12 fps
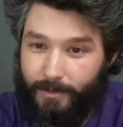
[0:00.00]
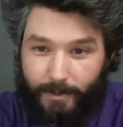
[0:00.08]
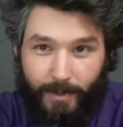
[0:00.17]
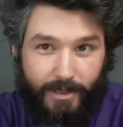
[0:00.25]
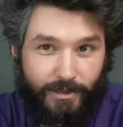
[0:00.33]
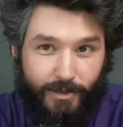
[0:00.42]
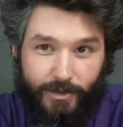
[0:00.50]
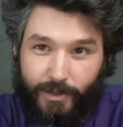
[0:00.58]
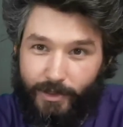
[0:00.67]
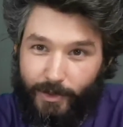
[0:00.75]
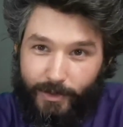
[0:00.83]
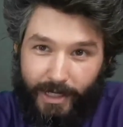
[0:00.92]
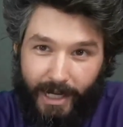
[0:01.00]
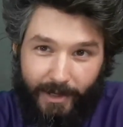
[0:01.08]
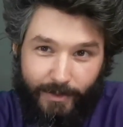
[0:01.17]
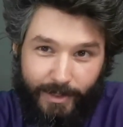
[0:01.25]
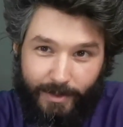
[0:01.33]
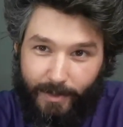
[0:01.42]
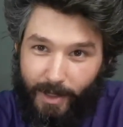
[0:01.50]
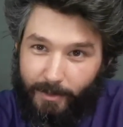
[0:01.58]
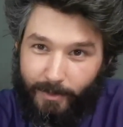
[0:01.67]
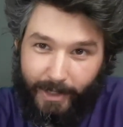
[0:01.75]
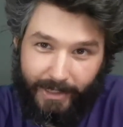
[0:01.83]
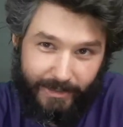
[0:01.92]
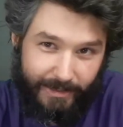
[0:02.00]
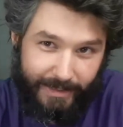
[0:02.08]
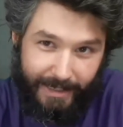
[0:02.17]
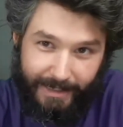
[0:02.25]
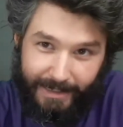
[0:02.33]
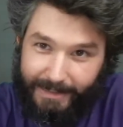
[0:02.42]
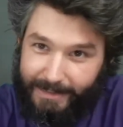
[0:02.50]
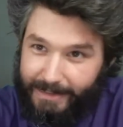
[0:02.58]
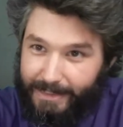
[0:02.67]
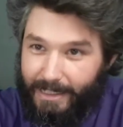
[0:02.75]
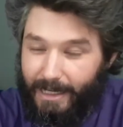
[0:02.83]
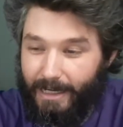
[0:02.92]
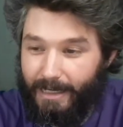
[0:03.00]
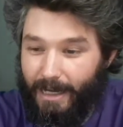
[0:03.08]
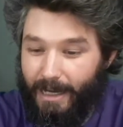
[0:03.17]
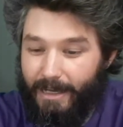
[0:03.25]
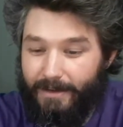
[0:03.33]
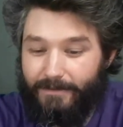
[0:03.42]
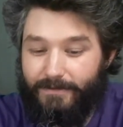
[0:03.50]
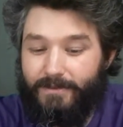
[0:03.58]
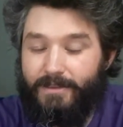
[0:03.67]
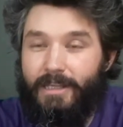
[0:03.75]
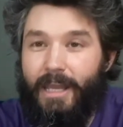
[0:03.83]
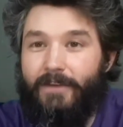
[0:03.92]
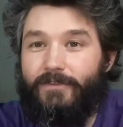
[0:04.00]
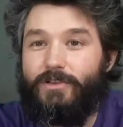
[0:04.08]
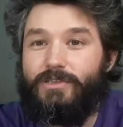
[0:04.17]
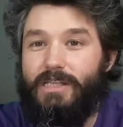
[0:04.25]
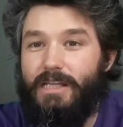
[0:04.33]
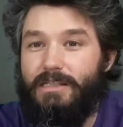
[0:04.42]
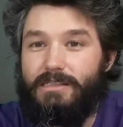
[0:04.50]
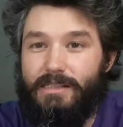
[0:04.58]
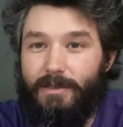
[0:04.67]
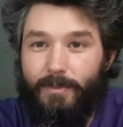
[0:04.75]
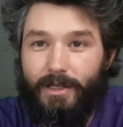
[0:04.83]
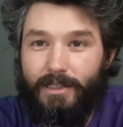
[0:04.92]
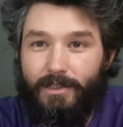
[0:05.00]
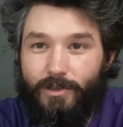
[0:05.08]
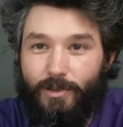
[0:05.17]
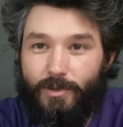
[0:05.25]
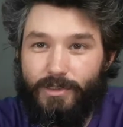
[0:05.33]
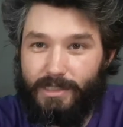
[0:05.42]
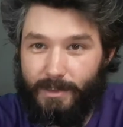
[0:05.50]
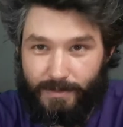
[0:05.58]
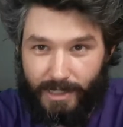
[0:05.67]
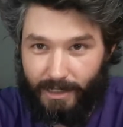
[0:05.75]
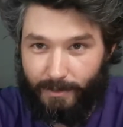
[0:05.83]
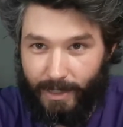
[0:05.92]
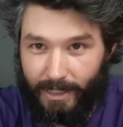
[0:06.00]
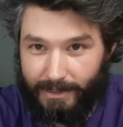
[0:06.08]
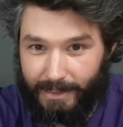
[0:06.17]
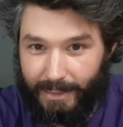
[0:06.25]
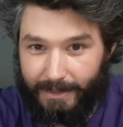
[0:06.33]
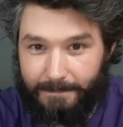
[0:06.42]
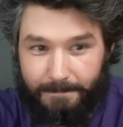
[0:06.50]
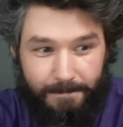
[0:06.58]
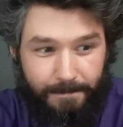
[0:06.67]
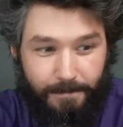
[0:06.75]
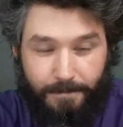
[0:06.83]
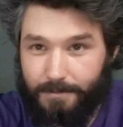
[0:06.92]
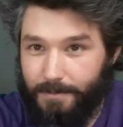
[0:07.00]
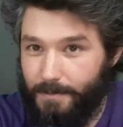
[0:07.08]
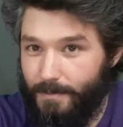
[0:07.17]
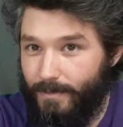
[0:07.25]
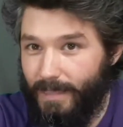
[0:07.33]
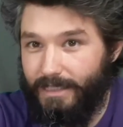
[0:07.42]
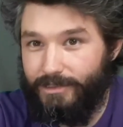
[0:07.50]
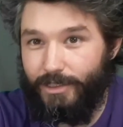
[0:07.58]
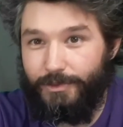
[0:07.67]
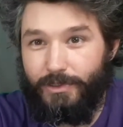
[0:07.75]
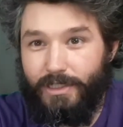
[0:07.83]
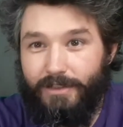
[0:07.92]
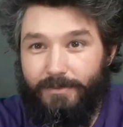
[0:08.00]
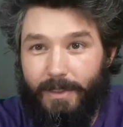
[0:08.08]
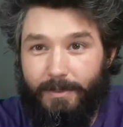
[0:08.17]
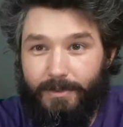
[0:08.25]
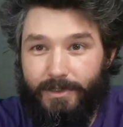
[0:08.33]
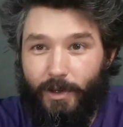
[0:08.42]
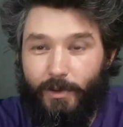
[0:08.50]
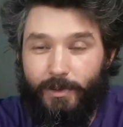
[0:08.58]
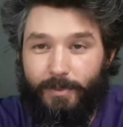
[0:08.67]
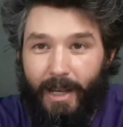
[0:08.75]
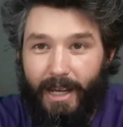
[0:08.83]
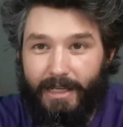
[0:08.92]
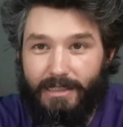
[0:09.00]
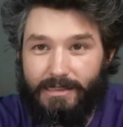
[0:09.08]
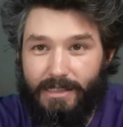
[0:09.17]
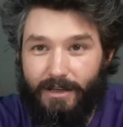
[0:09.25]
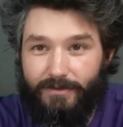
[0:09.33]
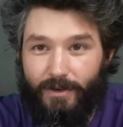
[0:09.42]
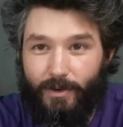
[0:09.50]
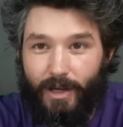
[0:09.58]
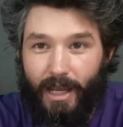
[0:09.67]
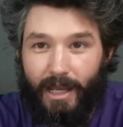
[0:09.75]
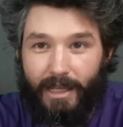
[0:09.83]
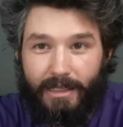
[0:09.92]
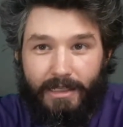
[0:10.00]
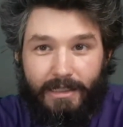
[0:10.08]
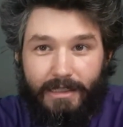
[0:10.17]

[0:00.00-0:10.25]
and make sure they're okay with a bubble mailer then. I have never seen somebody who was upset about that. Generally, if people know you're packing stuff okay,